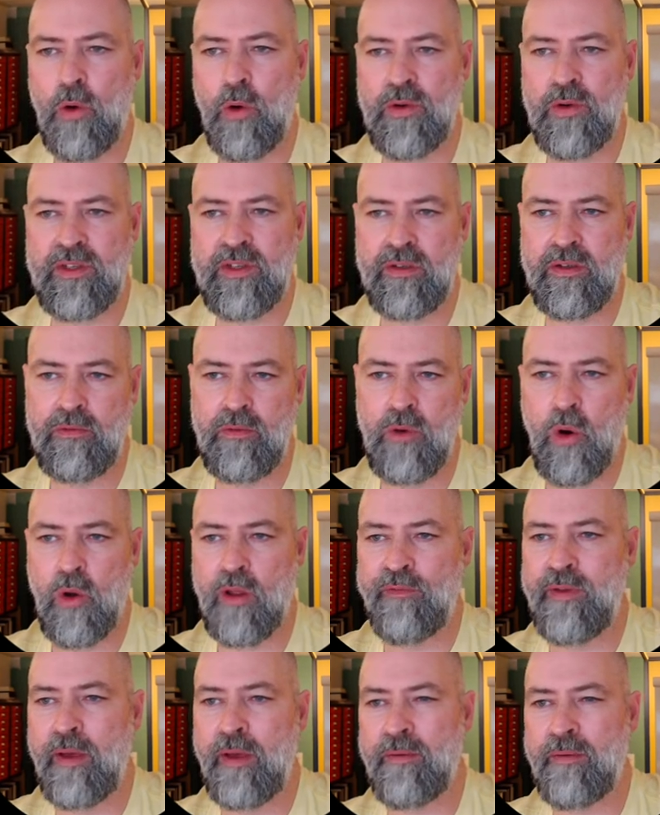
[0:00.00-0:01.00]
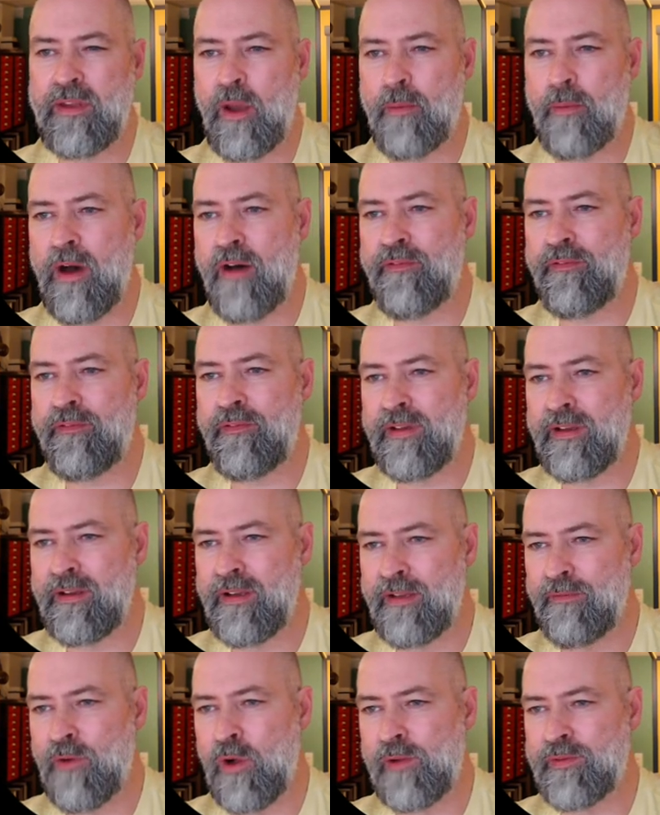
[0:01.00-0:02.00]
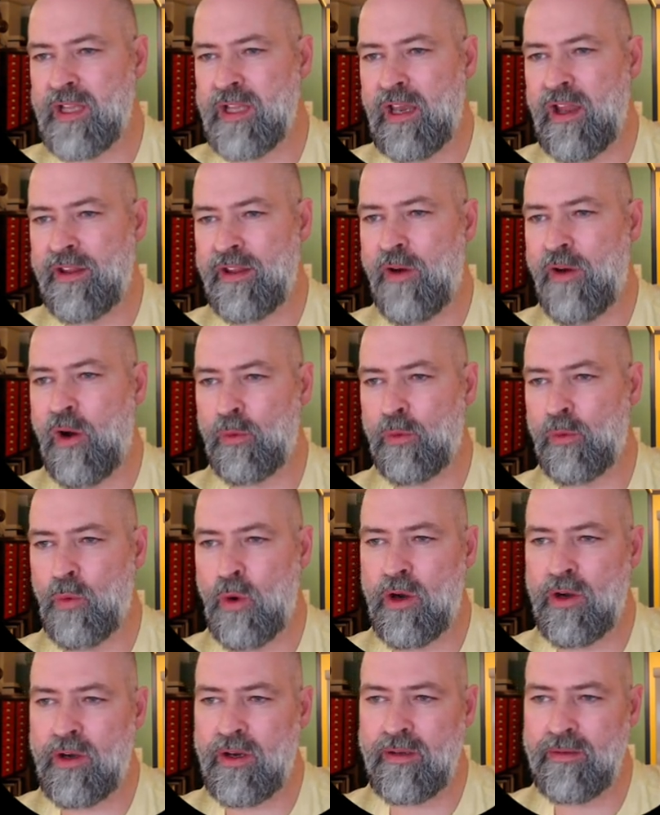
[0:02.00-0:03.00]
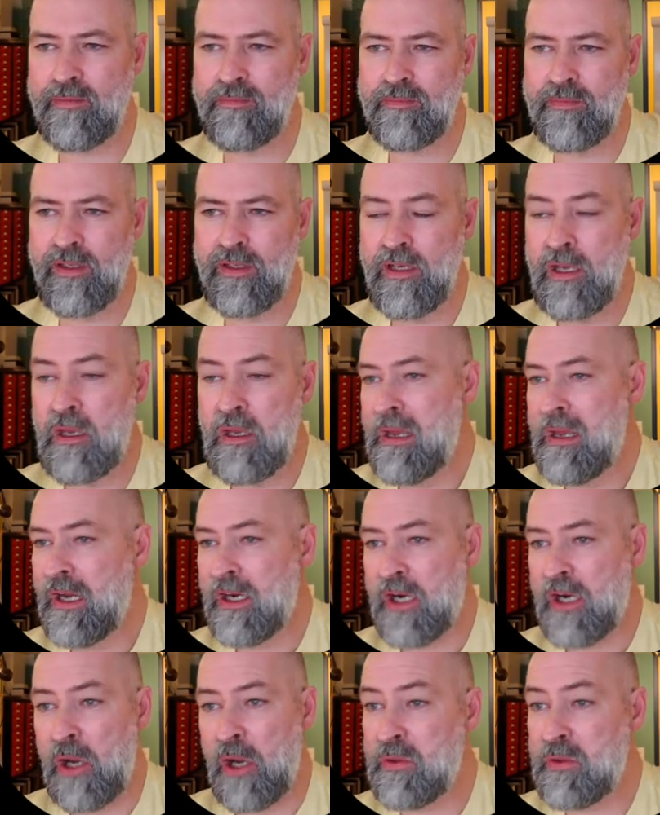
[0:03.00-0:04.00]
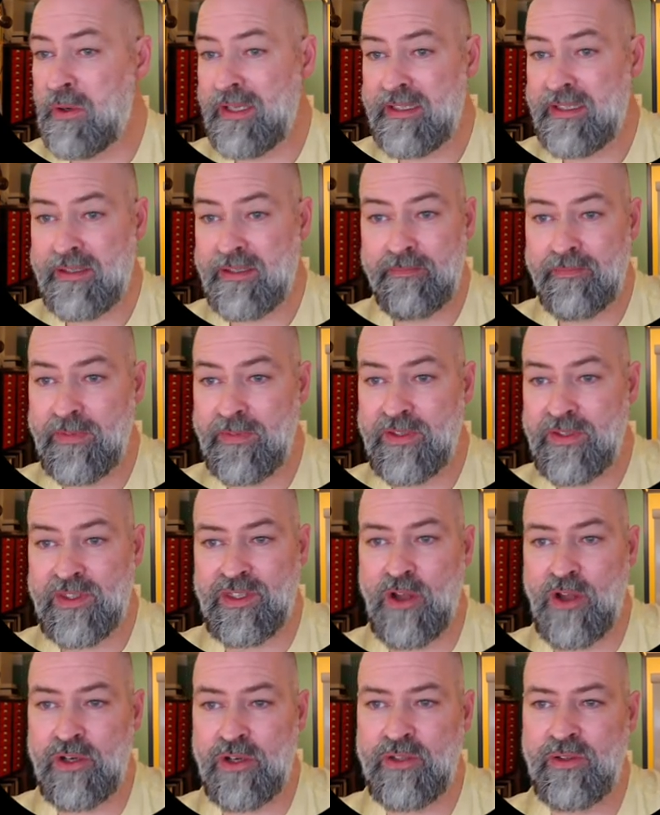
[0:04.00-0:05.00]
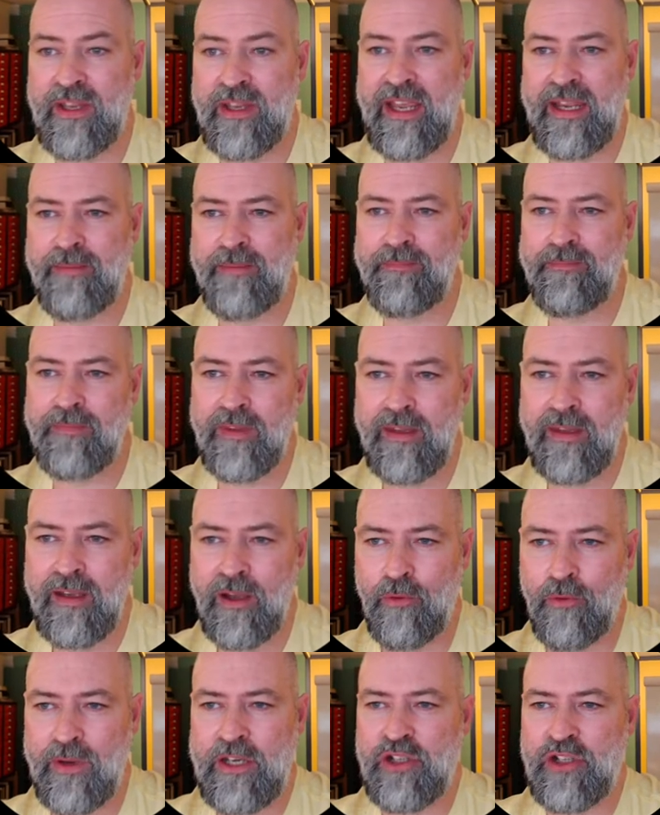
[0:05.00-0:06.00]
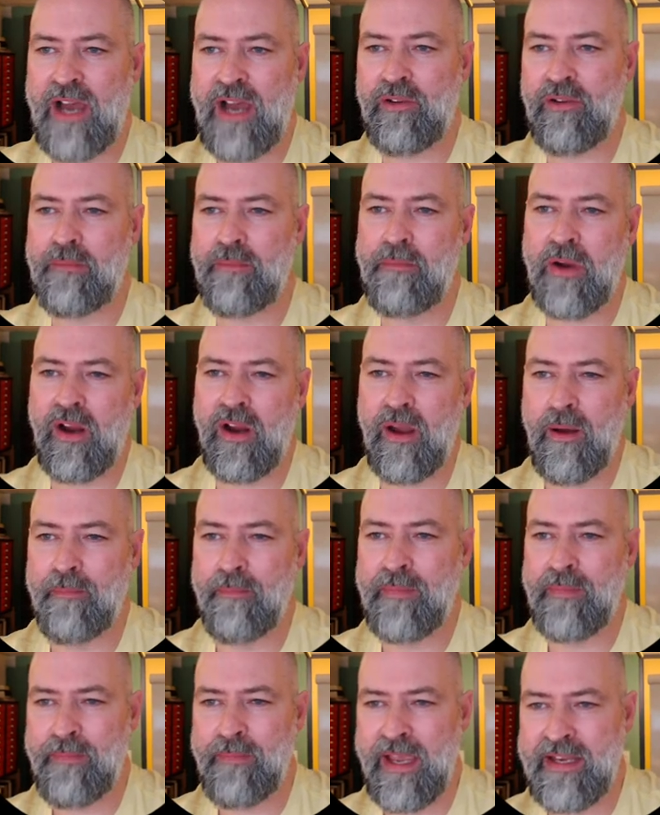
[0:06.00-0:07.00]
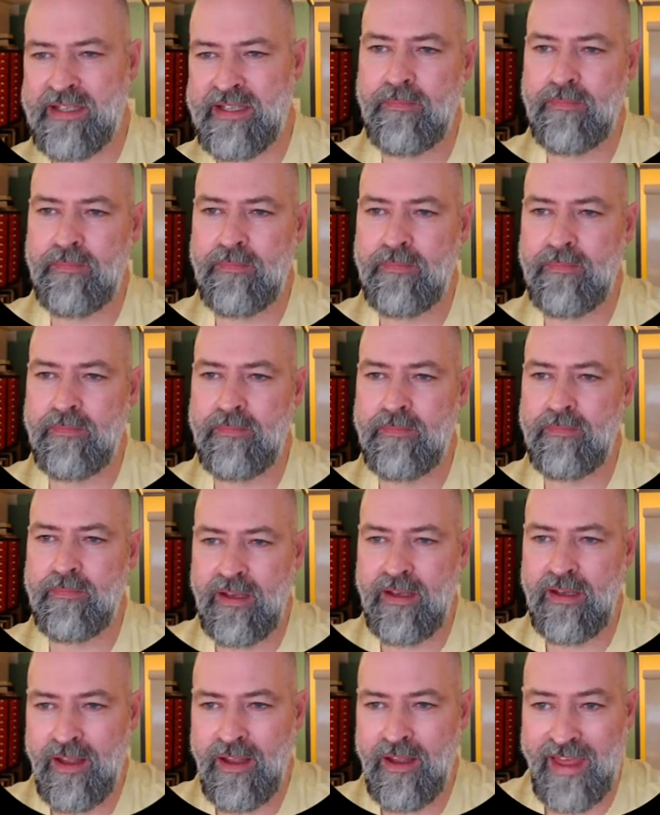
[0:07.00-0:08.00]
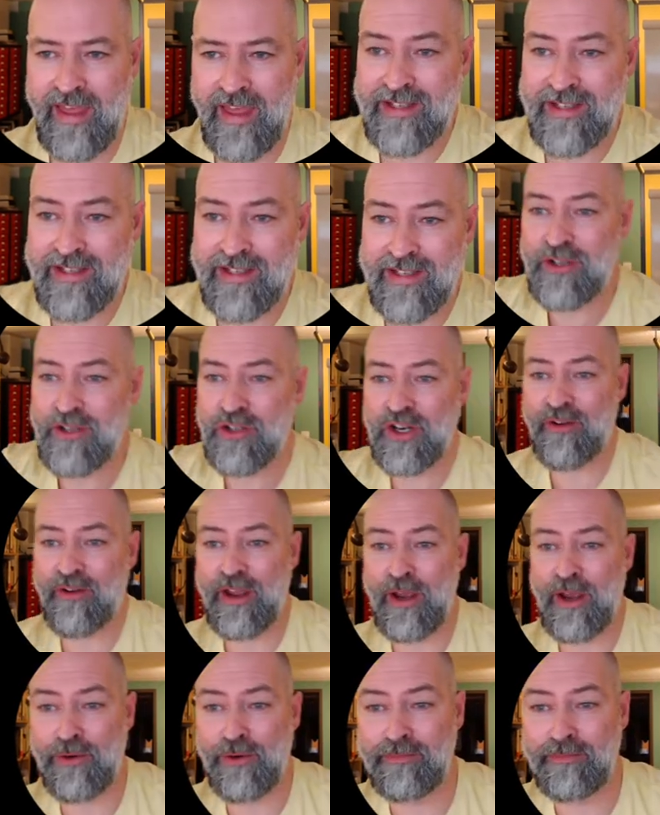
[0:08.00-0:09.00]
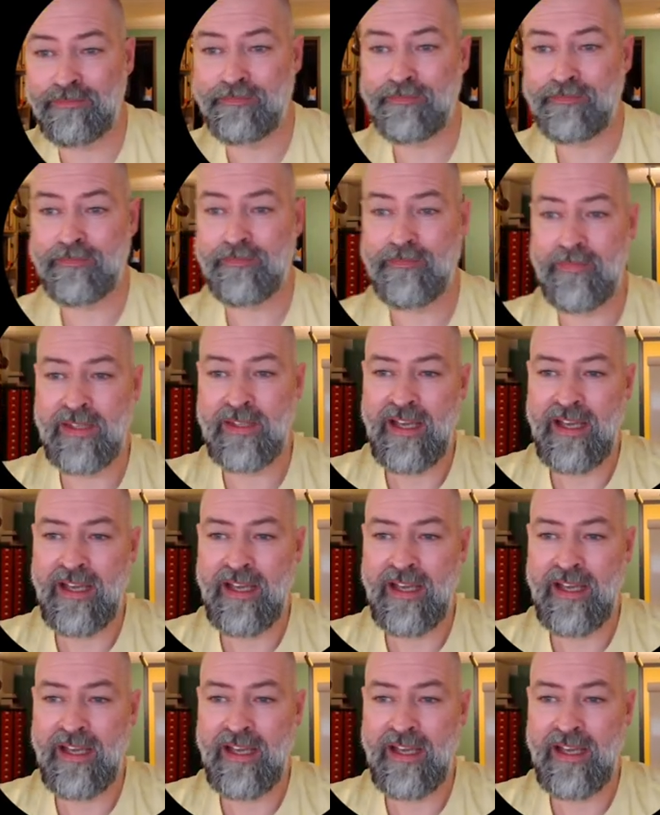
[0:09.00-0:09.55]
Of course, all of the above involves a lot of hard work. Go do it. Start today. Reach out and become amazing. Thanks and cheerio.